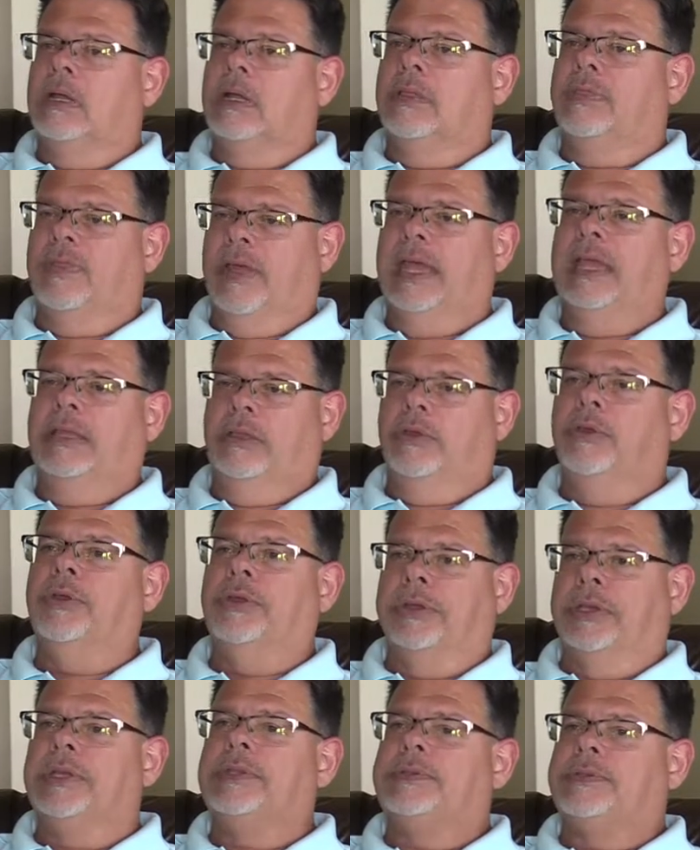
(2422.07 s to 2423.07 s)
Thank
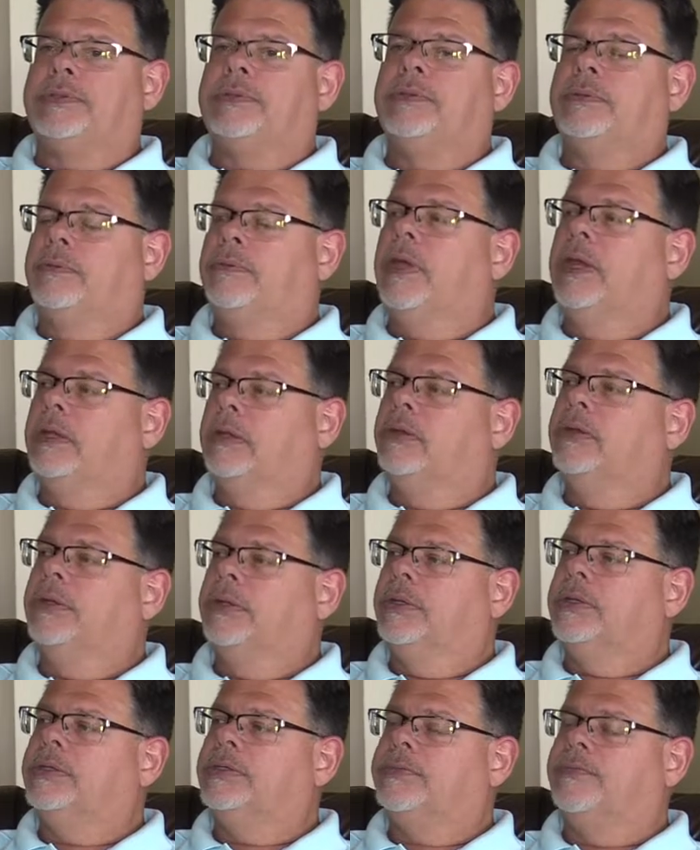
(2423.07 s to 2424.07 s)
goodness
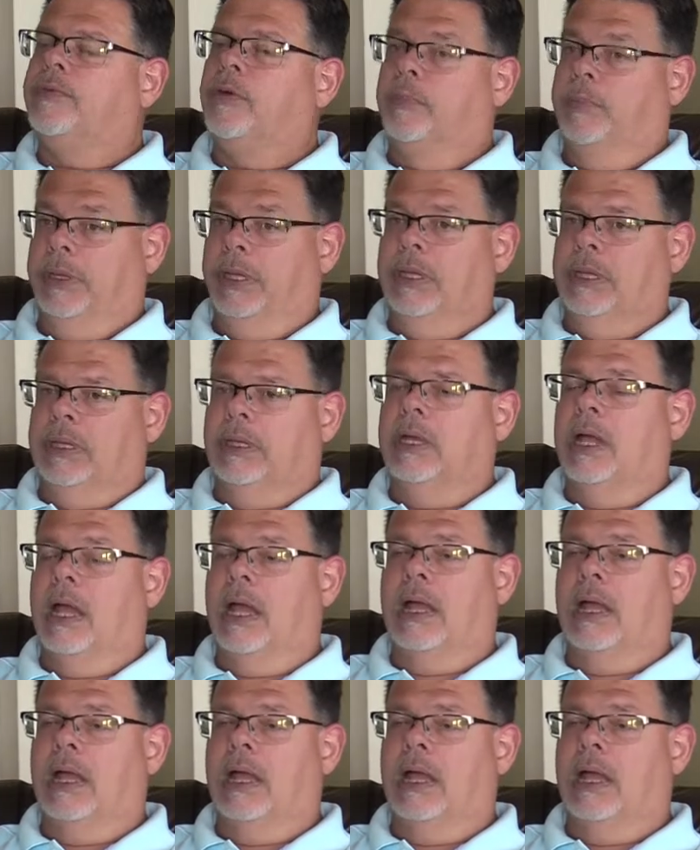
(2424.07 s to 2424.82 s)
for me.